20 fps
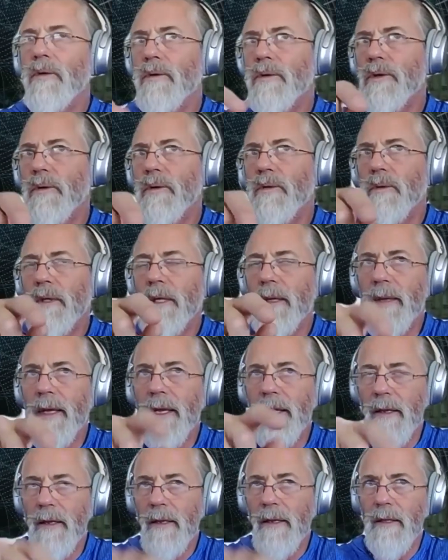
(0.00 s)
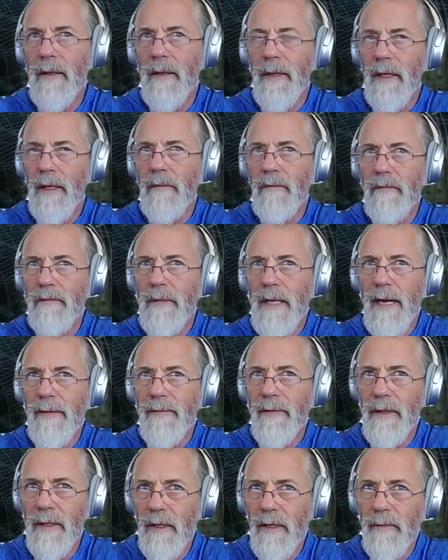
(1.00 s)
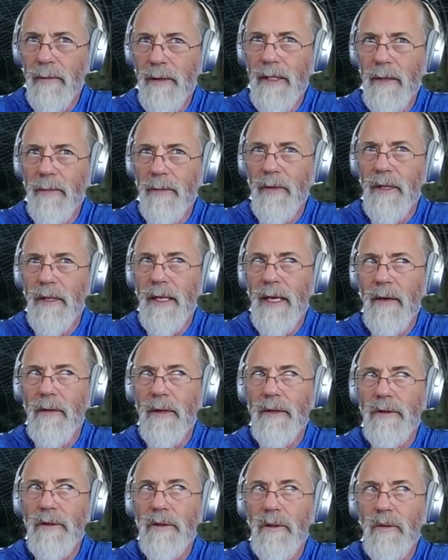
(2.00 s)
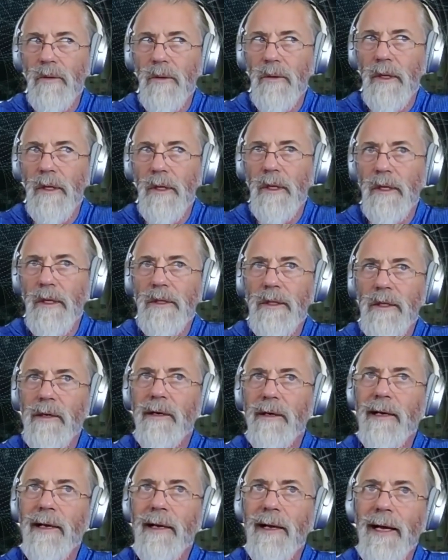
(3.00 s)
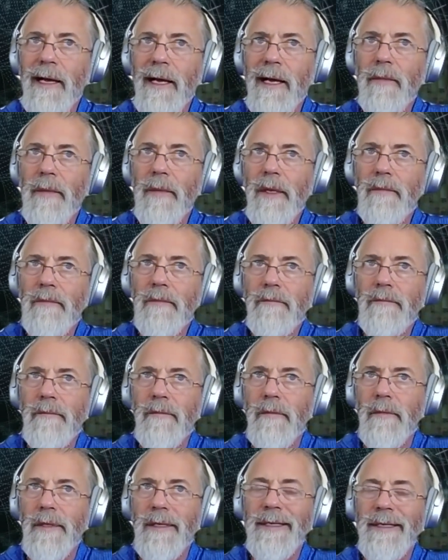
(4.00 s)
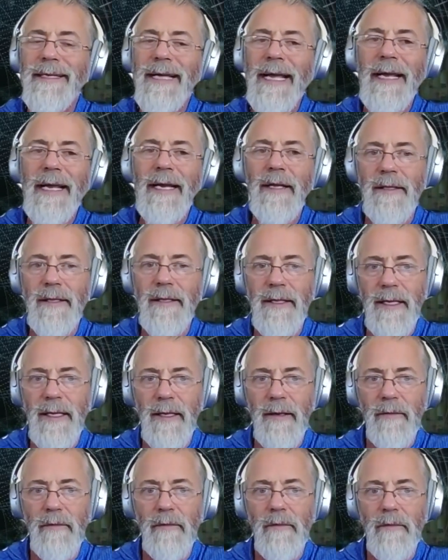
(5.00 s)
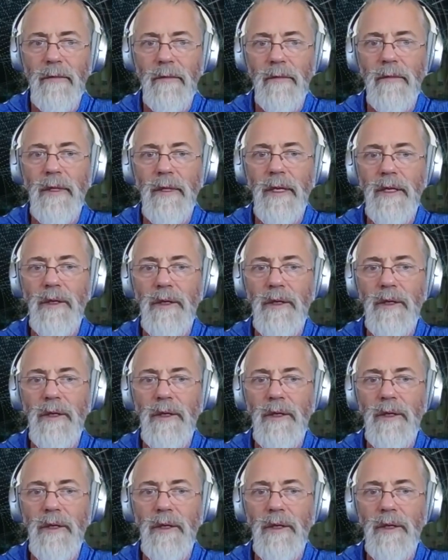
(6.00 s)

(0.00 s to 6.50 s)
so so let me and, and let me dive a little bit deeper in that one so is there a common data theme that